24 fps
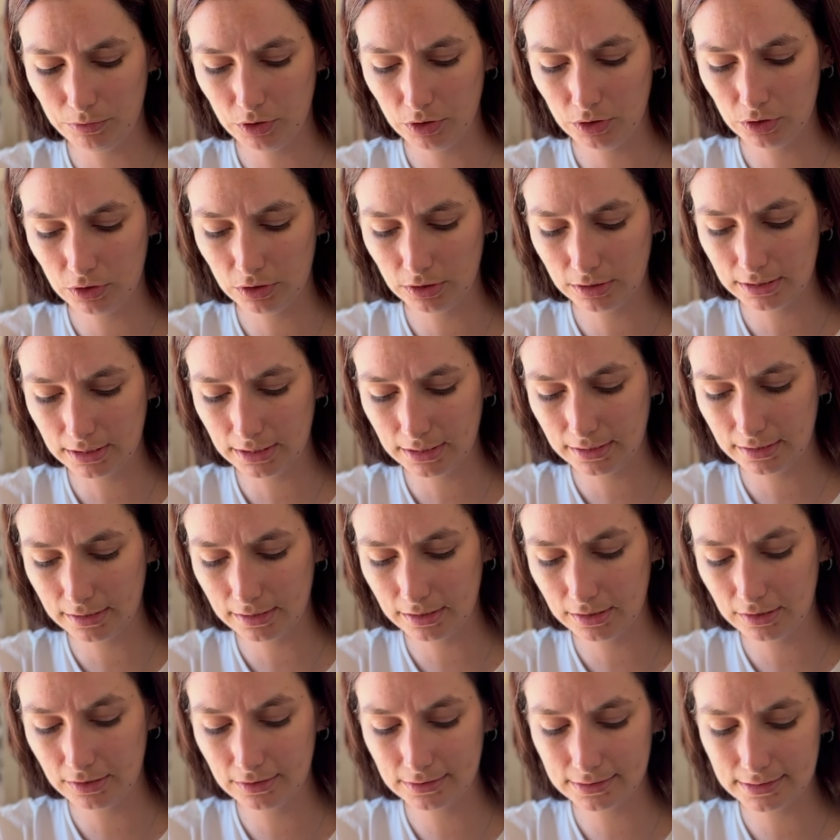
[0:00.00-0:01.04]
It
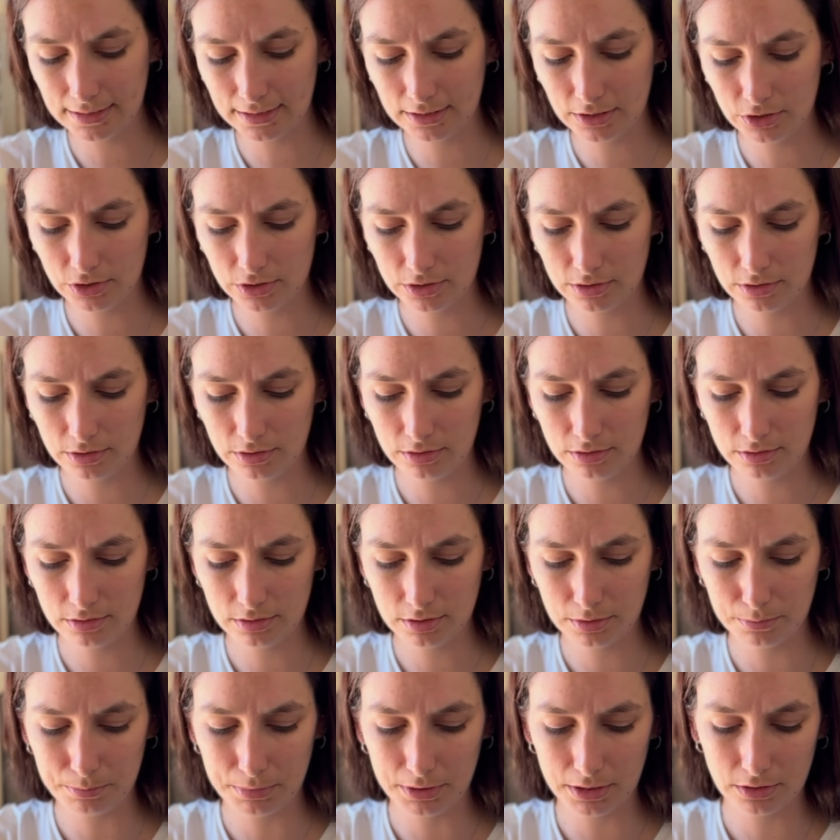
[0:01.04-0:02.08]
looks like a
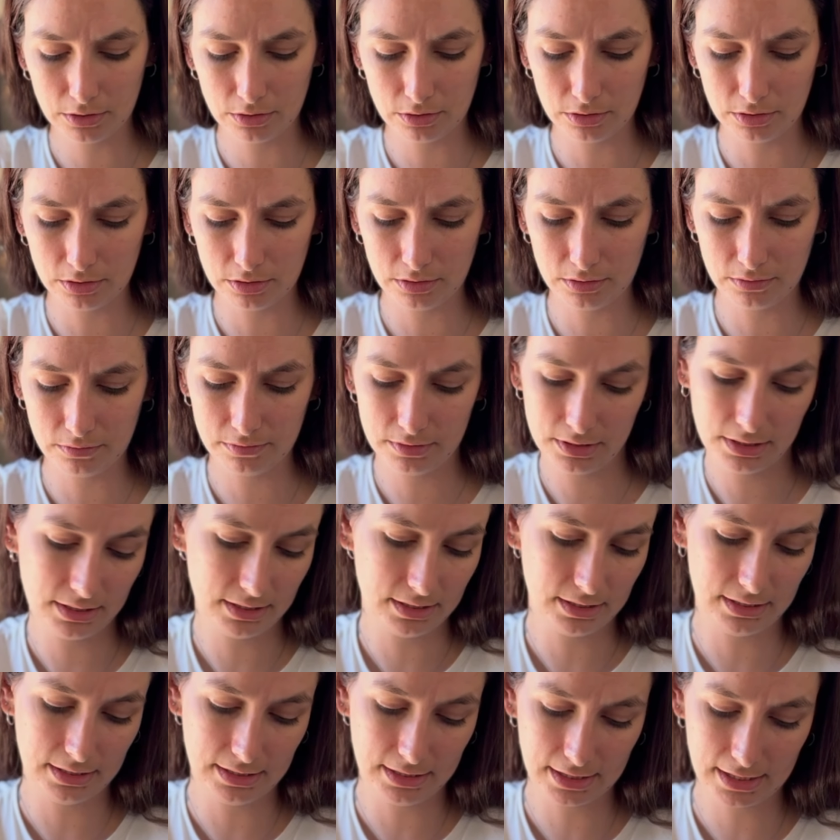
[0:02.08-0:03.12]
typical
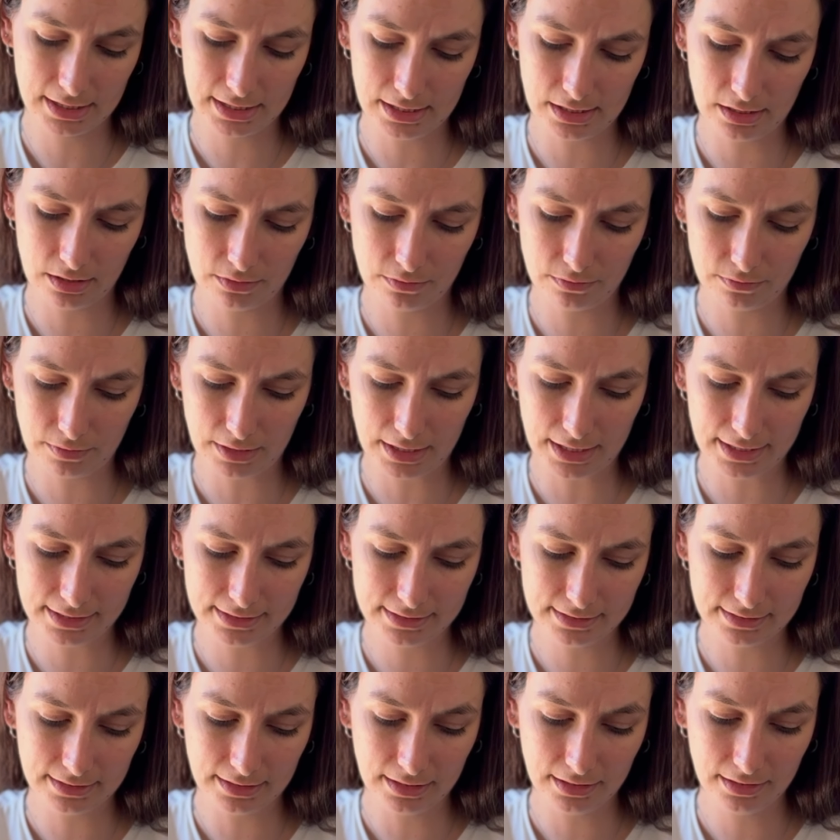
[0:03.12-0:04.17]
vanilla kind of
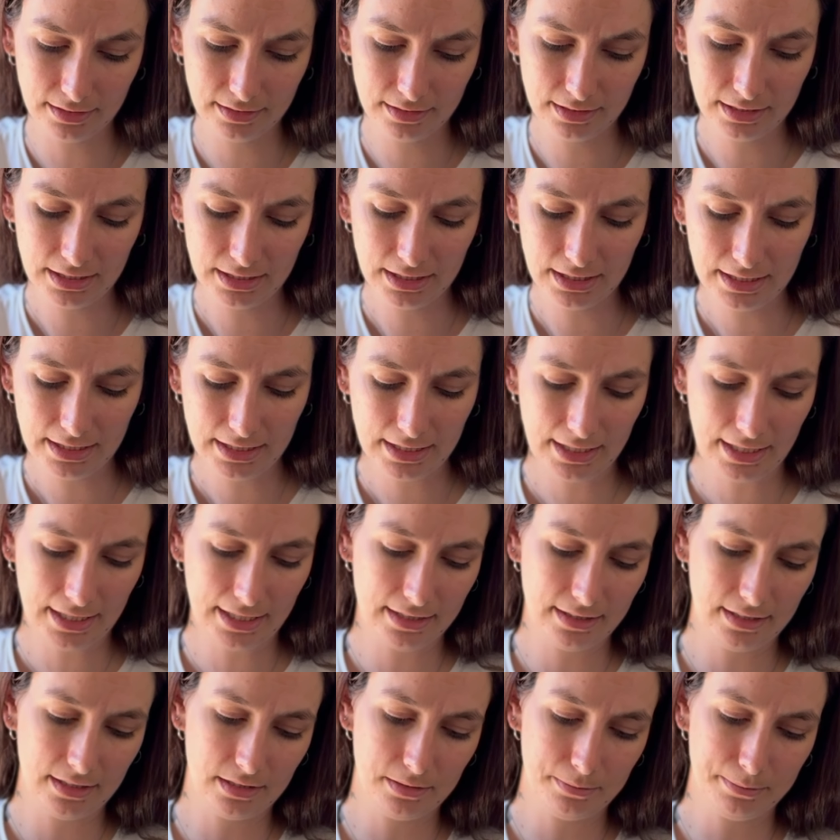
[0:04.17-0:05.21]
icing,
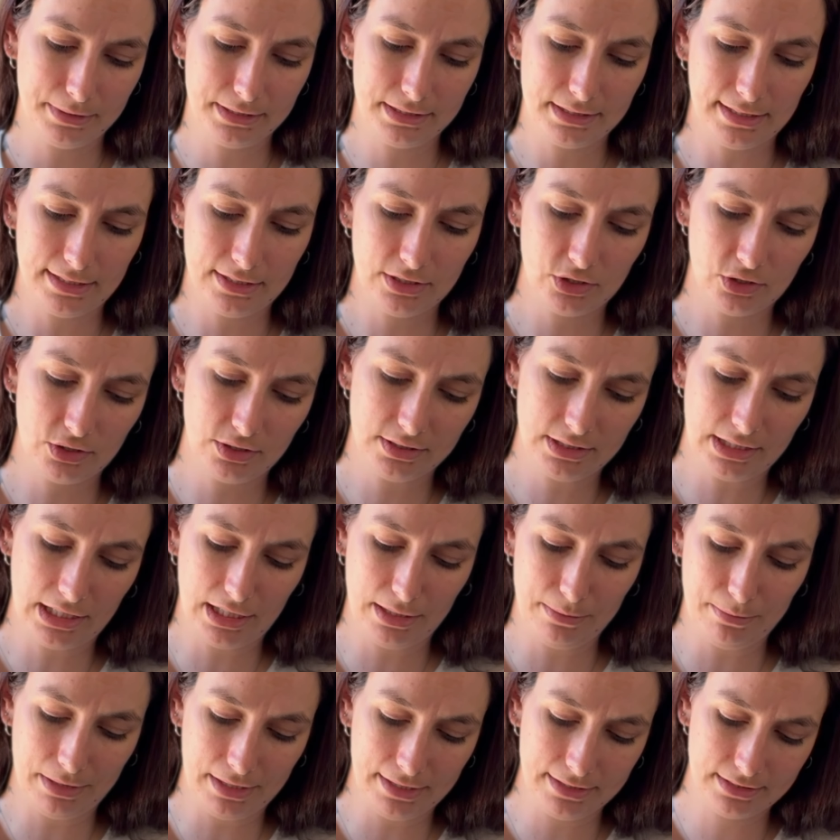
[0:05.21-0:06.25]
and then a pistachio
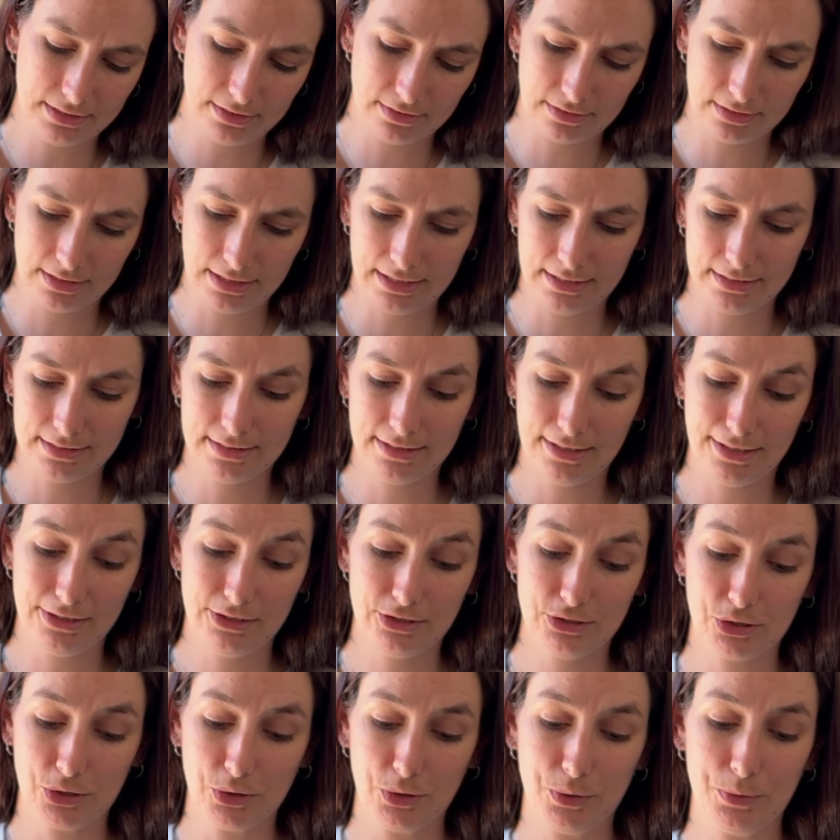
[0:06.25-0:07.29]
type icing on the outside.
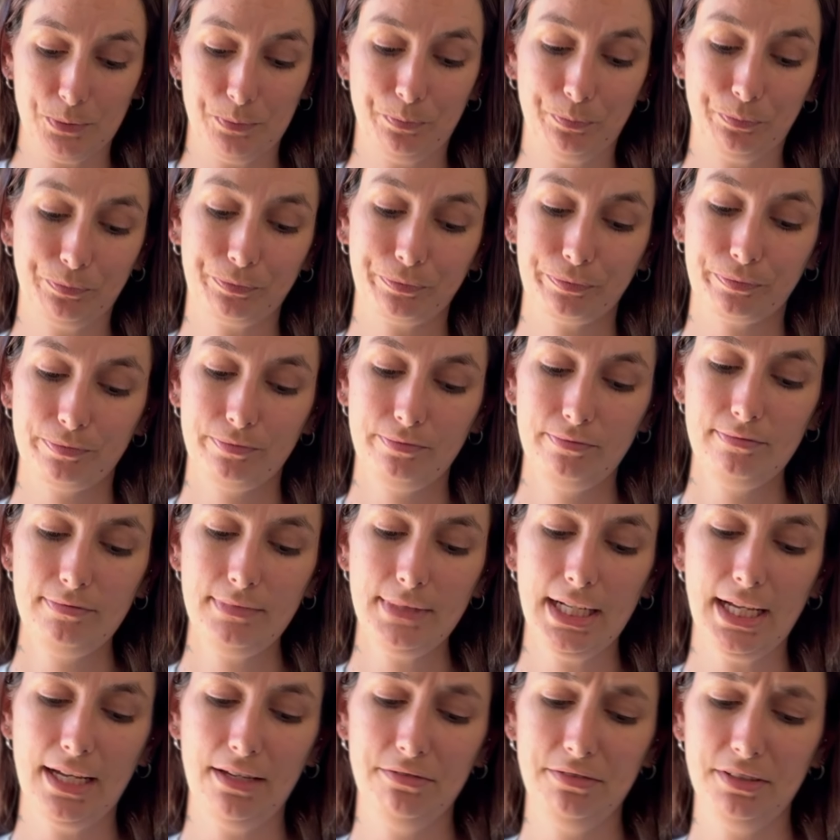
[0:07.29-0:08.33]
So
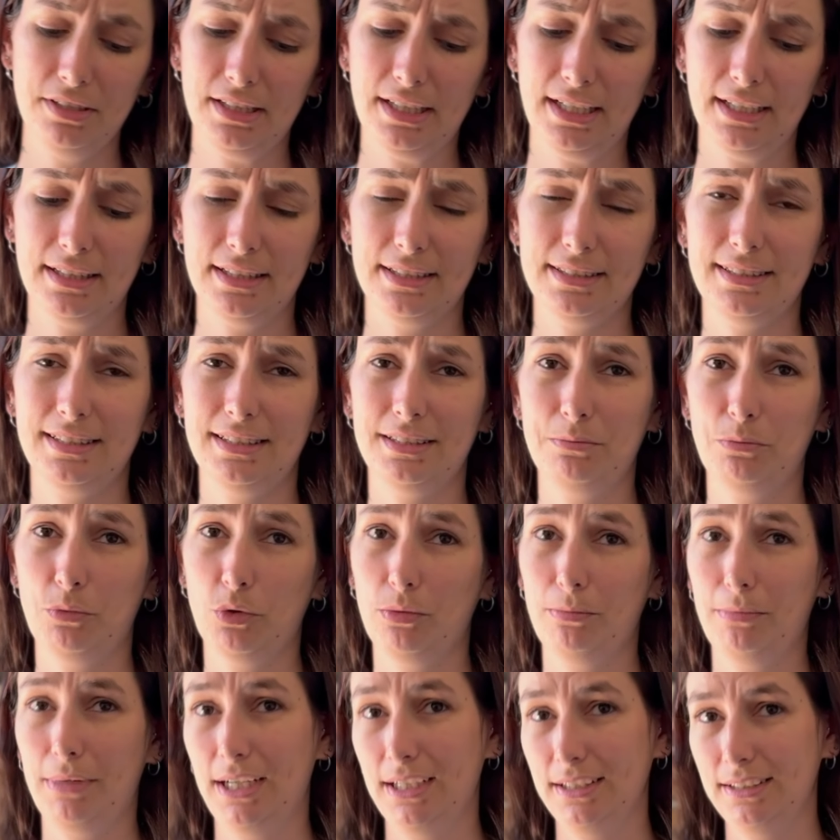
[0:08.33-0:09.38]
I feel like this is
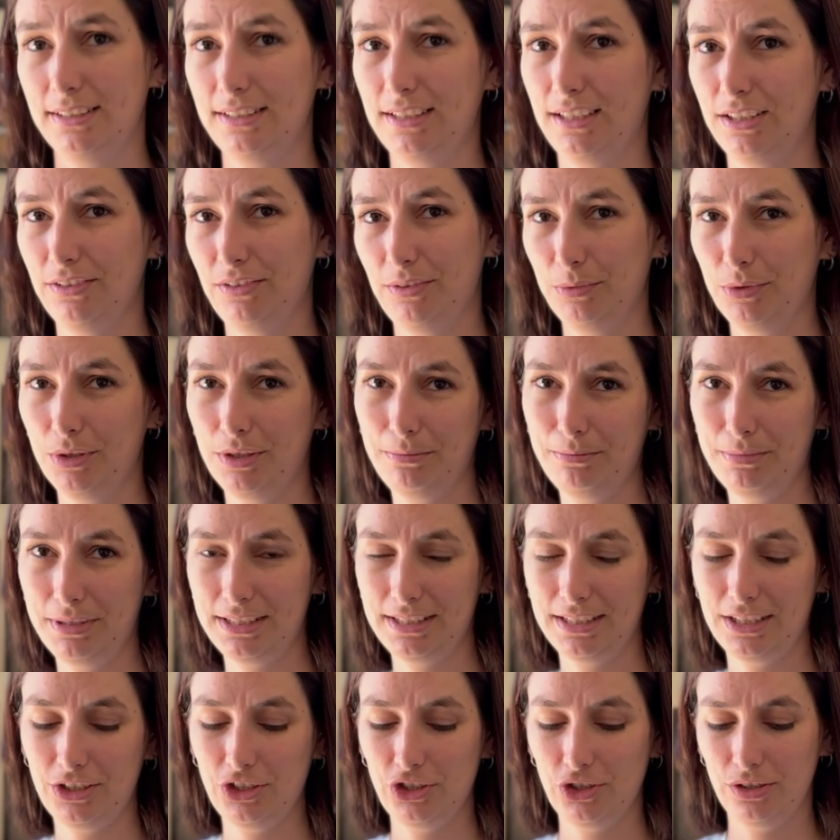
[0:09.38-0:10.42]
more my style if I'm going
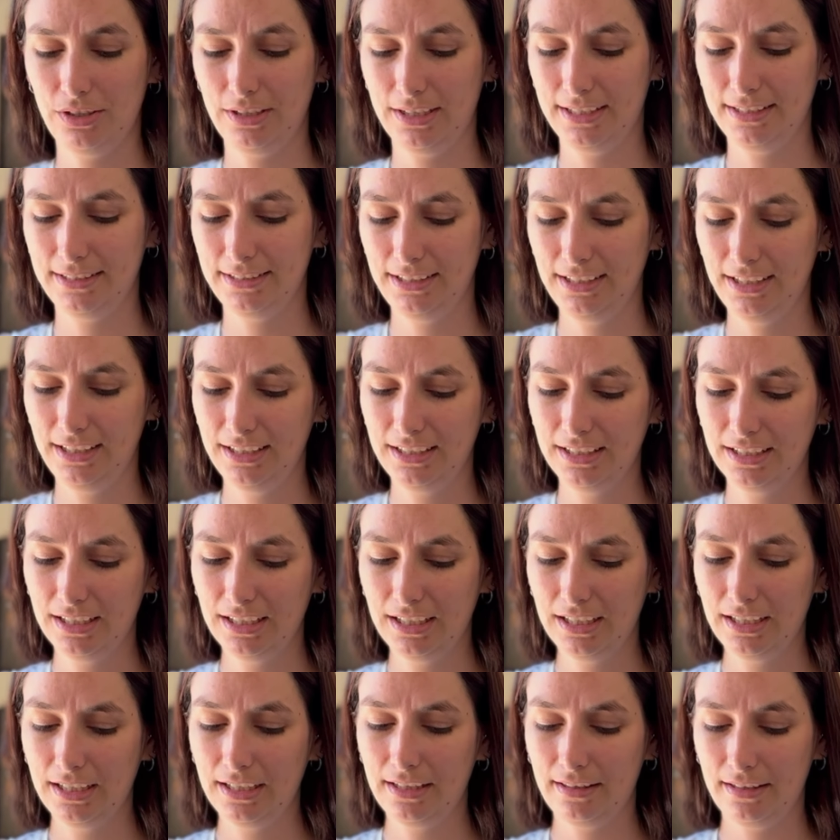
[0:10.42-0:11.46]
pistachio nutty
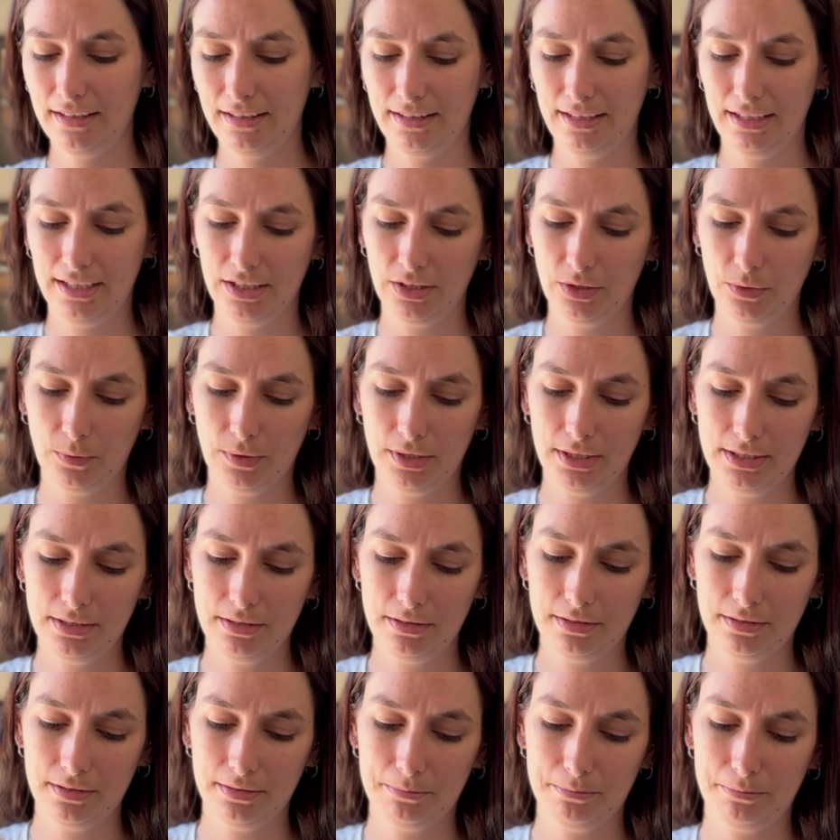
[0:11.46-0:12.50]
than the other one.
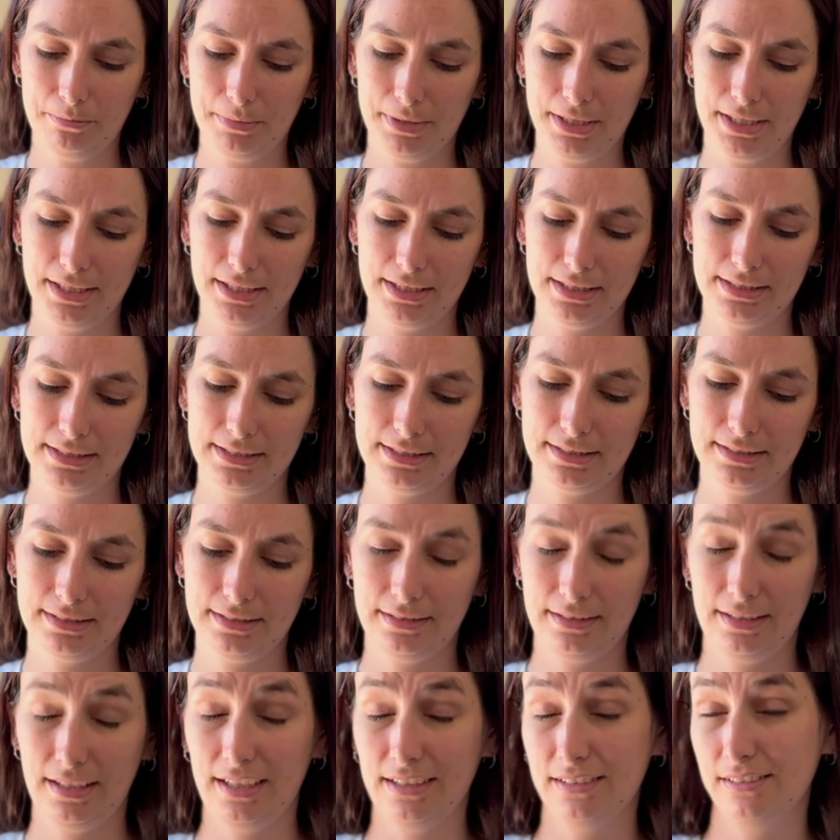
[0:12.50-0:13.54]
But
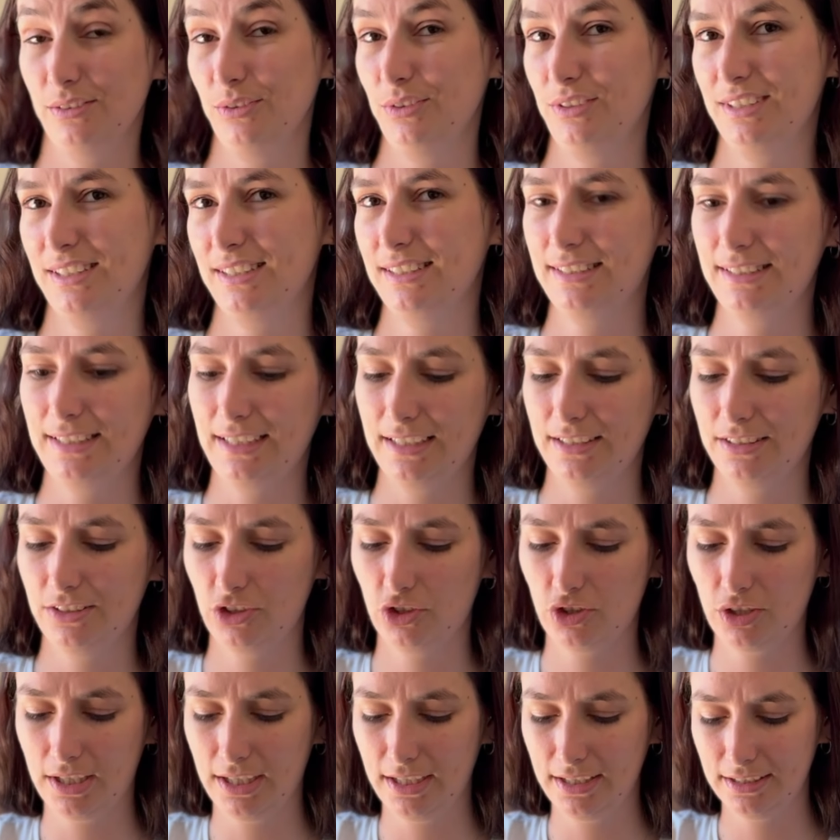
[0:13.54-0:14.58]
yeah, I'm excited to
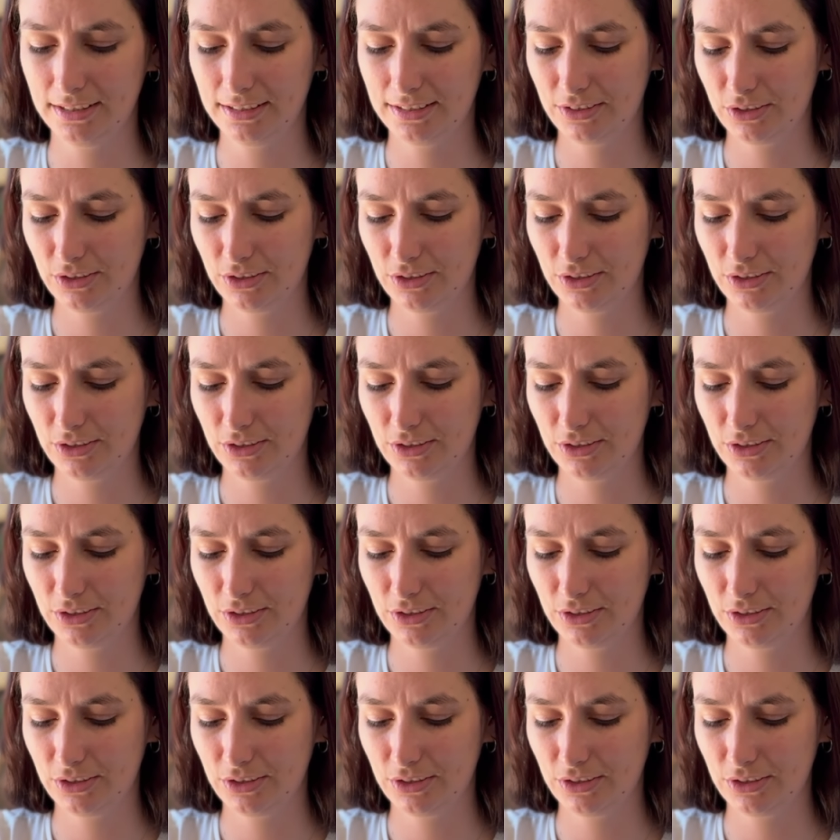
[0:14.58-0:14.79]
try it.